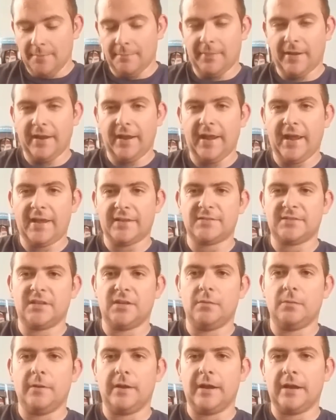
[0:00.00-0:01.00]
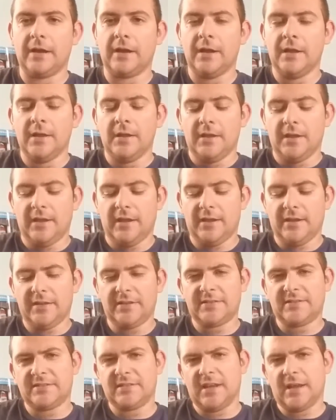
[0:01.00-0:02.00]
by ASCIIware, and
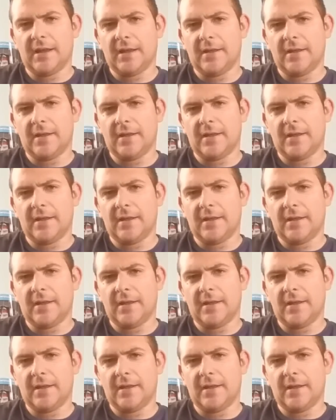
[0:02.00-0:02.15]
it's